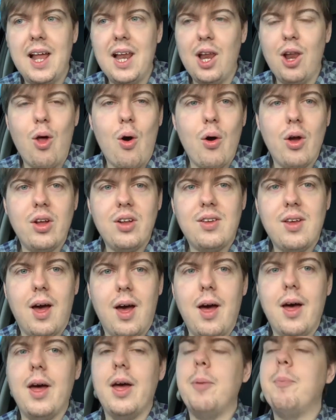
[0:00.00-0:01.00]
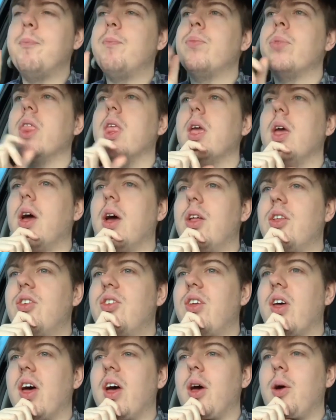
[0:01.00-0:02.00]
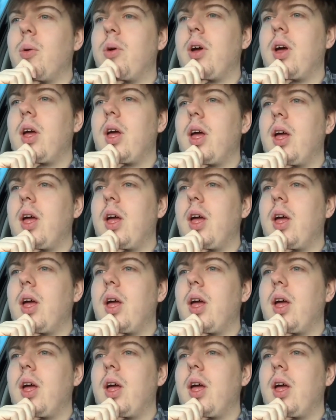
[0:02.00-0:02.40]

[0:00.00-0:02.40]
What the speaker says: a long time, and so